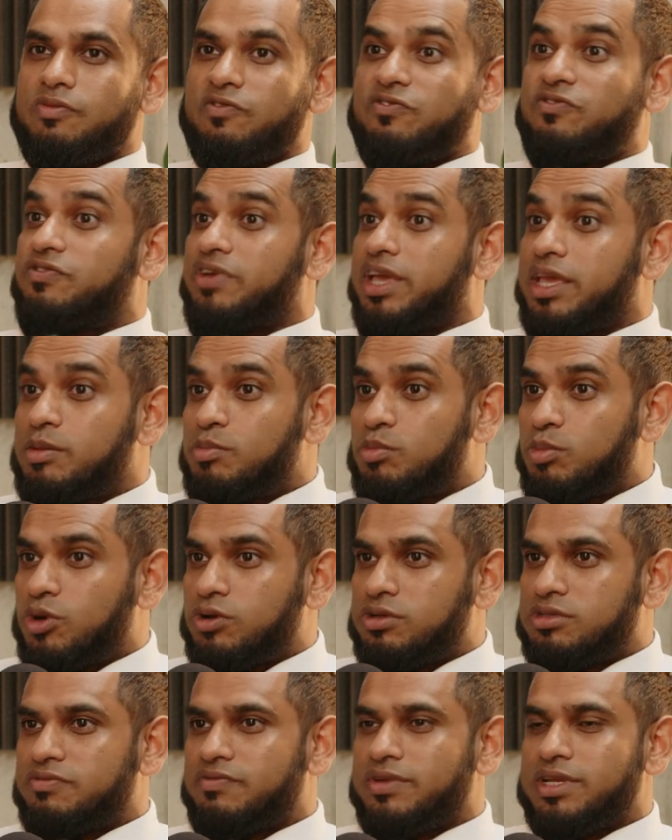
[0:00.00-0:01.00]
fame
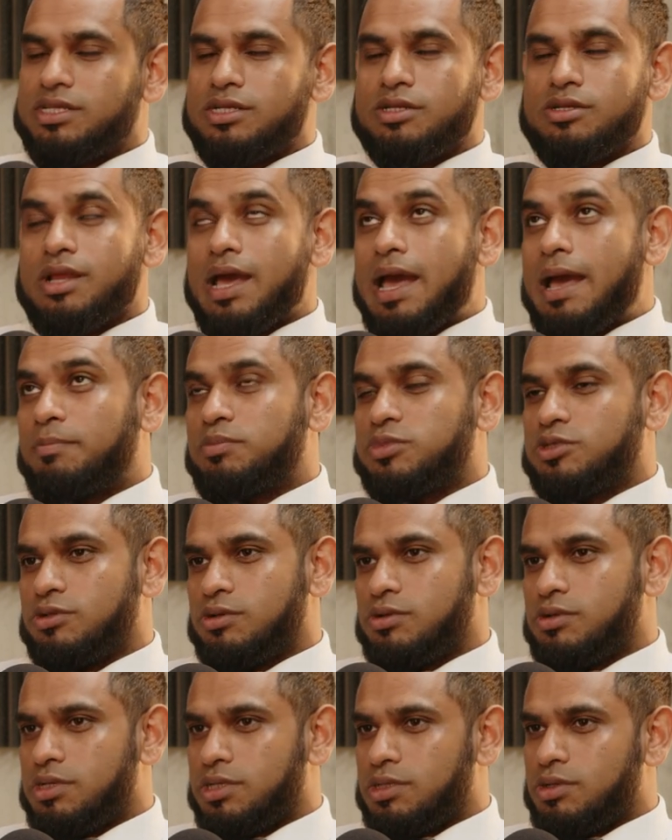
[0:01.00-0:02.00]
motivated
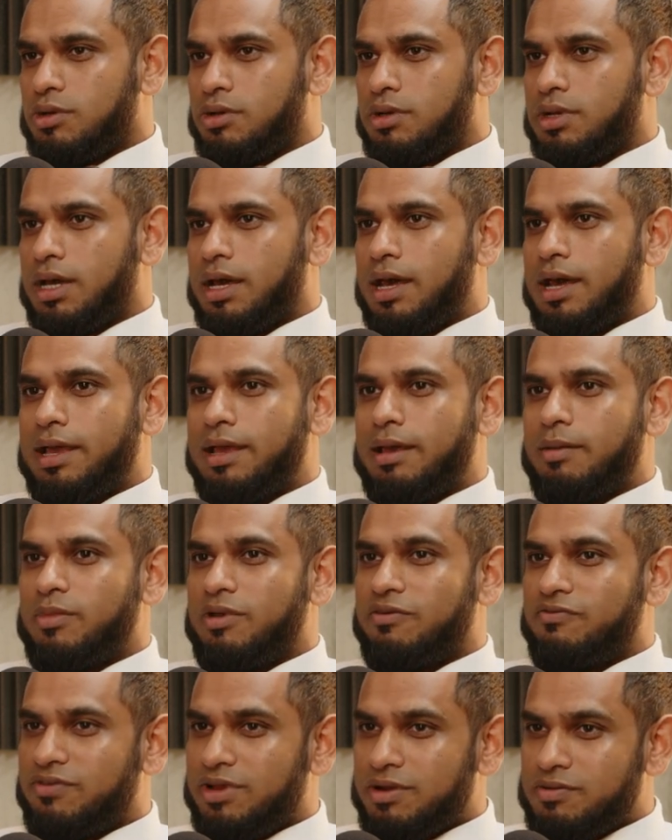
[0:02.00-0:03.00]
absolutely not i
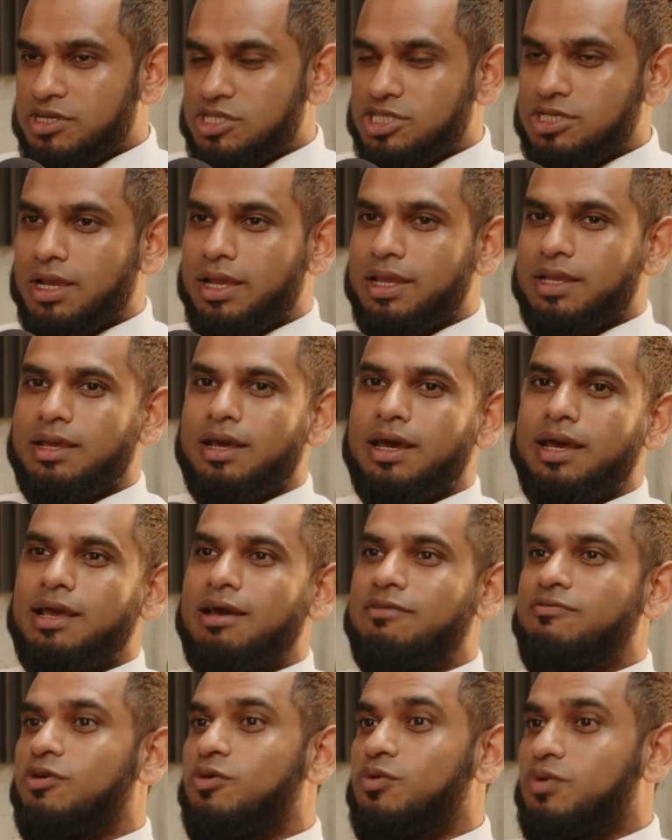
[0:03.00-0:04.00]
am a very shy
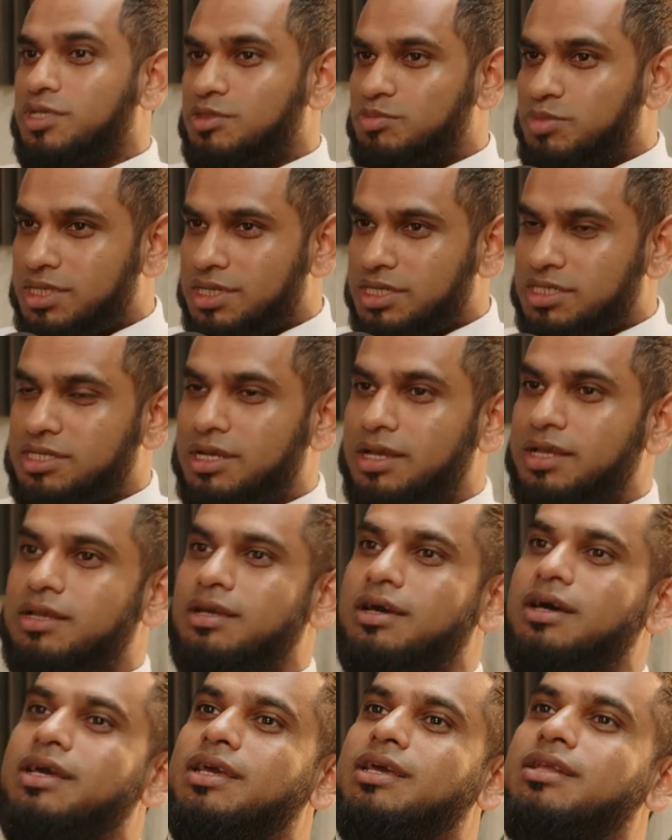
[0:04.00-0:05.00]
guy i've always been a shy
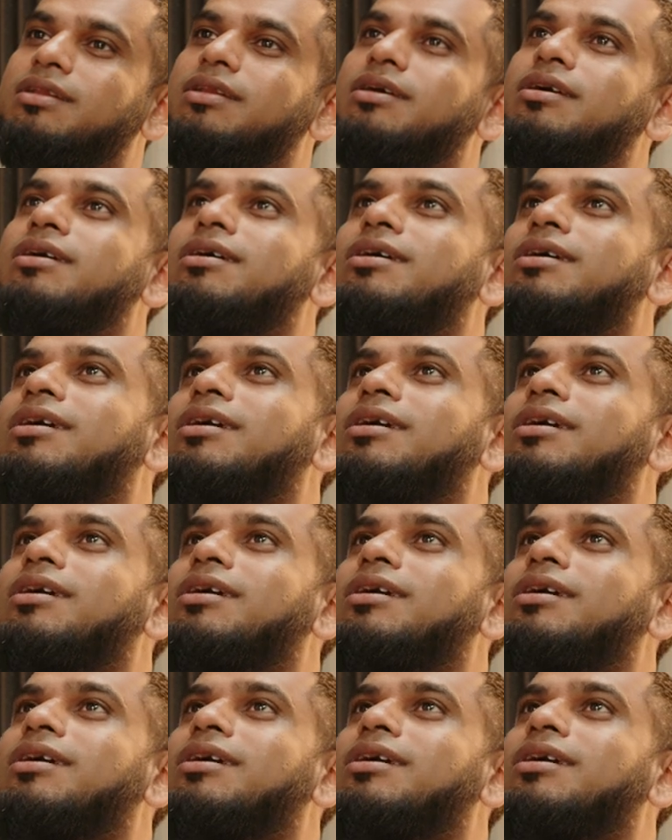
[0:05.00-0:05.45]
guy and